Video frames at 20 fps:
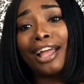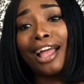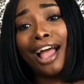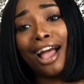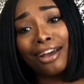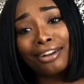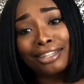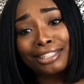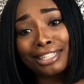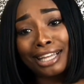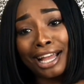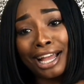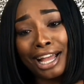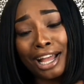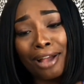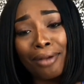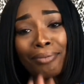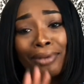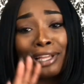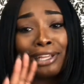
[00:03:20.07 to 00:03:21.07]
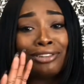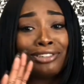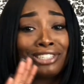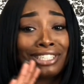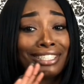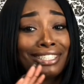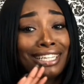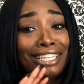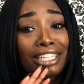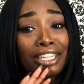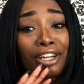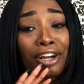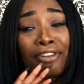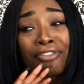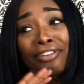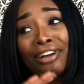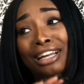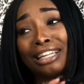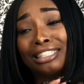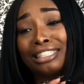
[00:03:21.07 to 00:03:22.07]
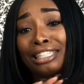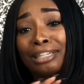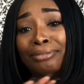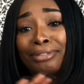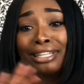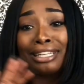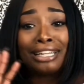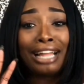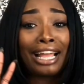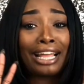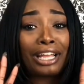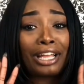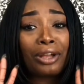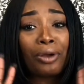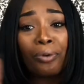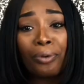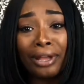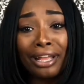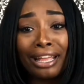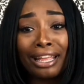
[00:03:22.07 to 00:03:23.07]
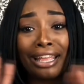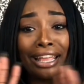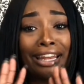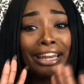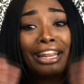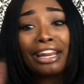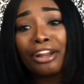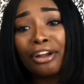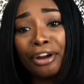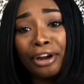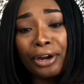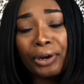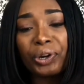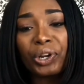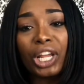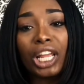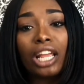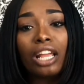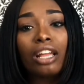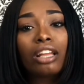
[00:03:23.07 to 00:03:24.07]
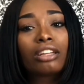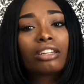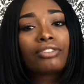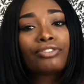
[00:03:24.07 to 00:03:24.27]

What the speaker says: out of time and you just need to go find something like quick and in a hurry,